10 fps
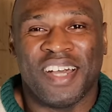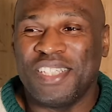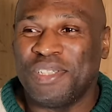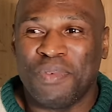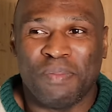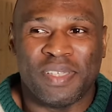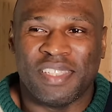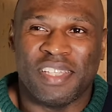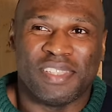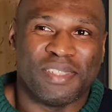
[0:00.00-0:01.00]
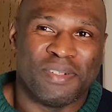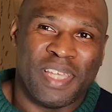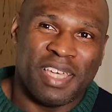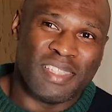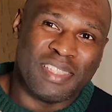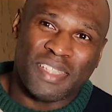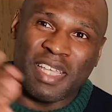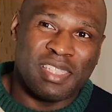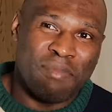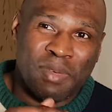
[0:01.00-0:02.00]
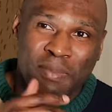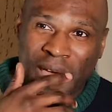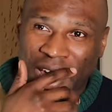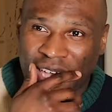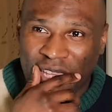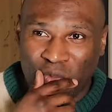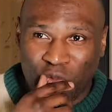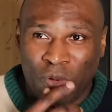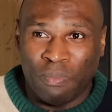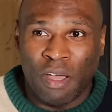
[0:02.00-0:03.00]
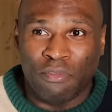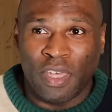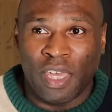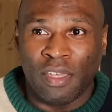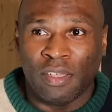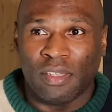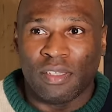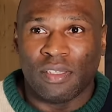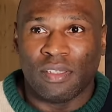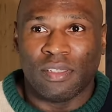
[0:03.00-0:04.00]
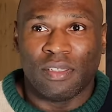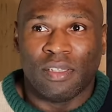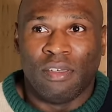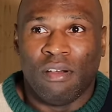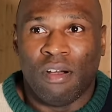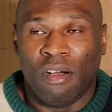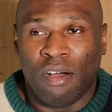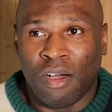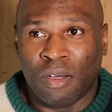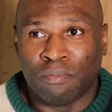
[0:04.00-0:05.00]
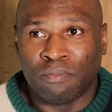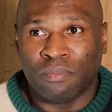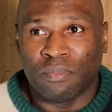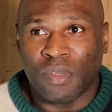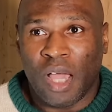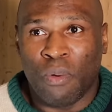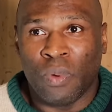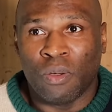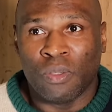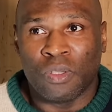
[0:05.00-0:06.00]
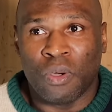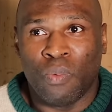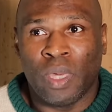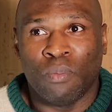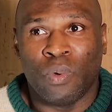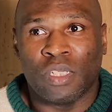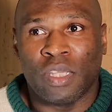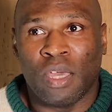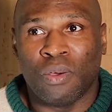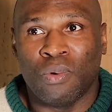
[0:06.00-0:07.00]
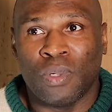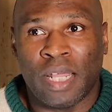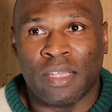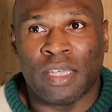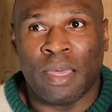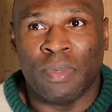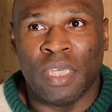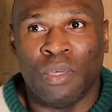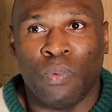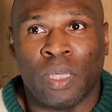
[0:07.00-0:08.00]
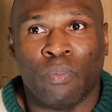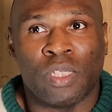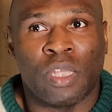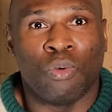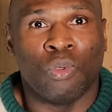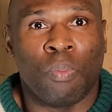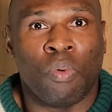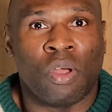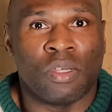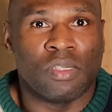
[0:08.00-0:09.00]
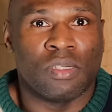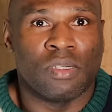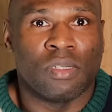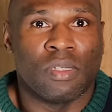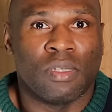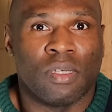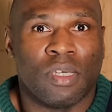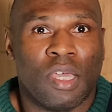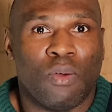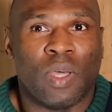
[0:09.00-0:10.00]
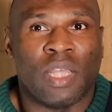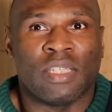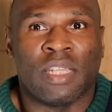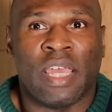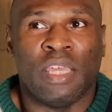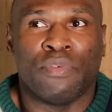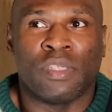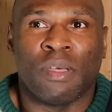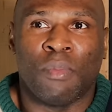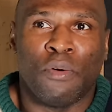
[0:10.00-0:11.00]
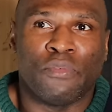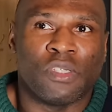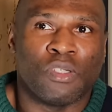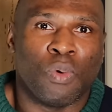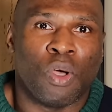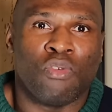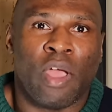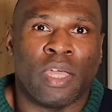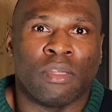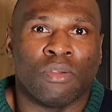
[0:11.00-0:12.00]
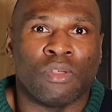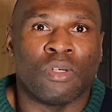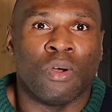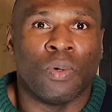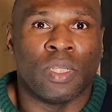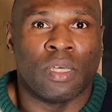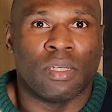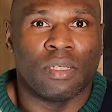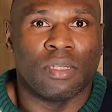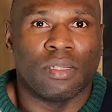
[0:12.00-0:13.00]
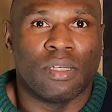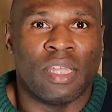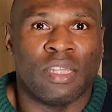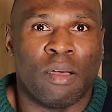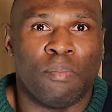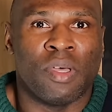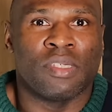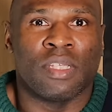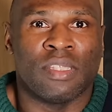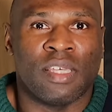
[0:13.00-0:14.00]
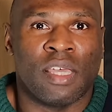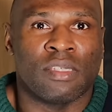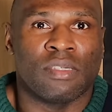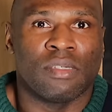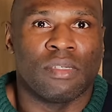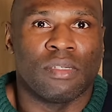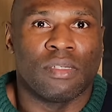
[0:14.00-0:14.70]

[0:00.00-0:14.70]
101%. So they sent me back, and then from Dovegate, I went onto a wing, which they called at the time E-Wing, which they called the Bronx. Where they said that even some officers were crying not to go on there, ended up bursting in tears.